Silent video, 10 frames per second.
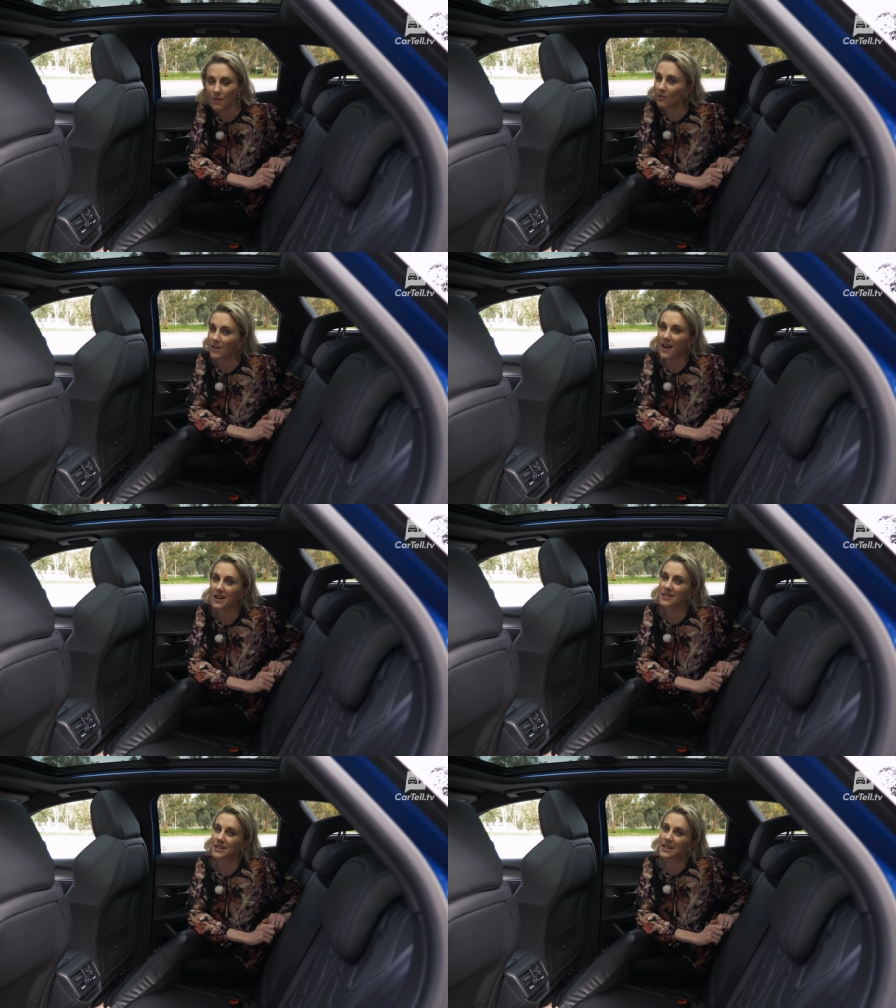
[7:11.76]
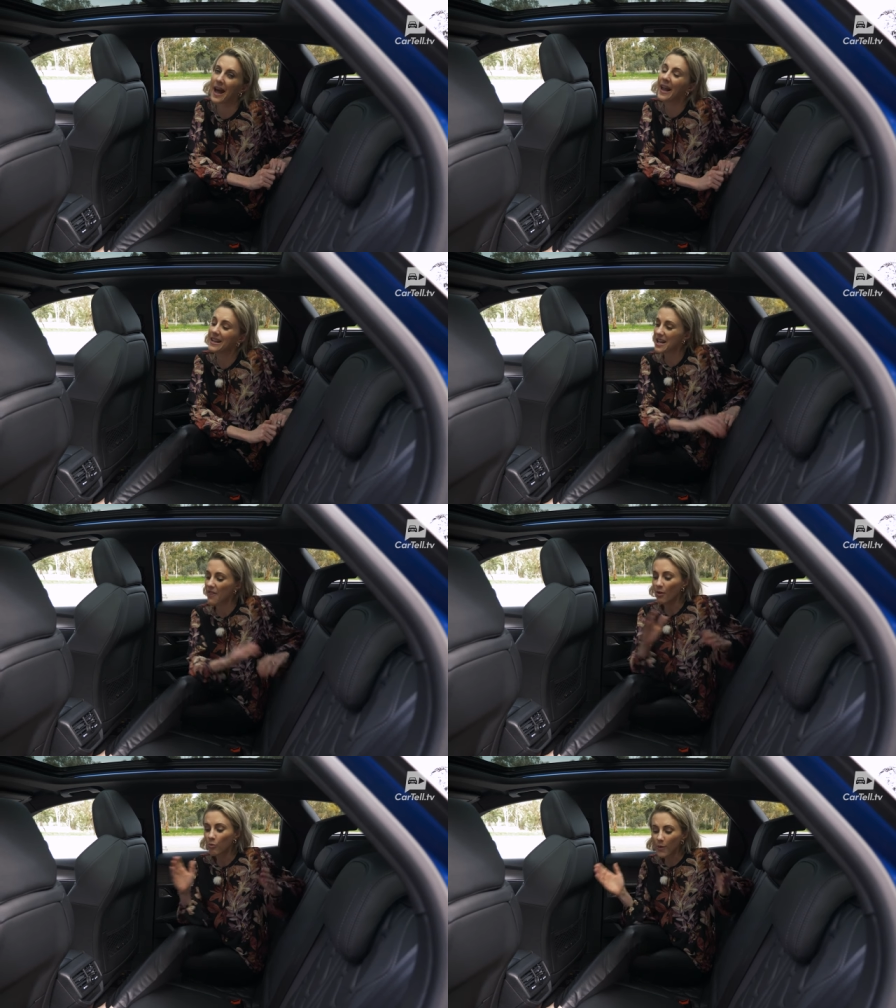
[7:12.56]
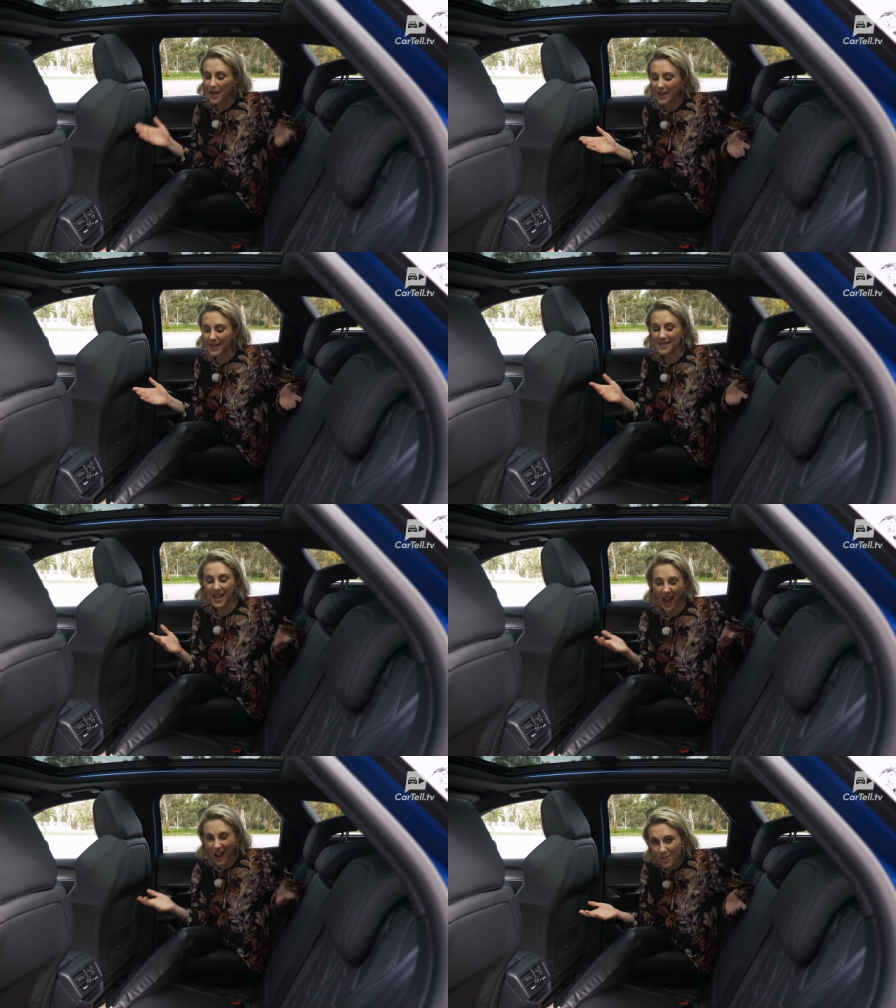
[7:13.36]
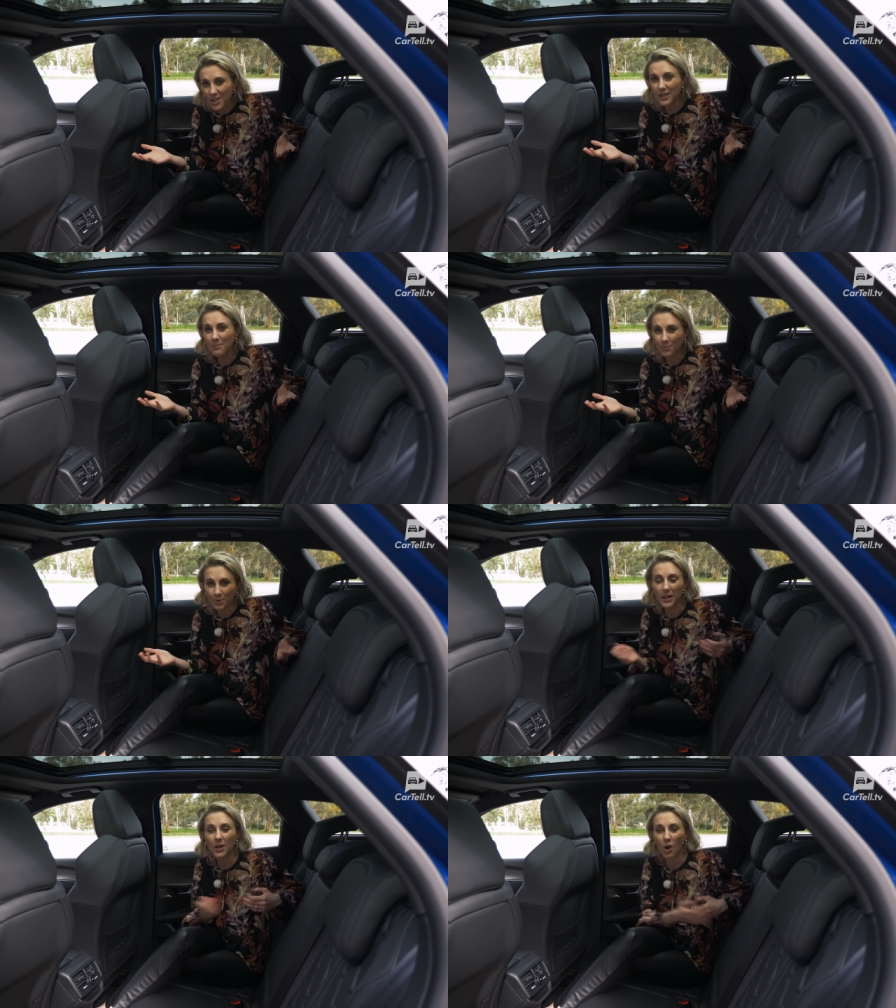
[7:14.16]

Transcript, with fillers: of the 3008, the rear is actually pretty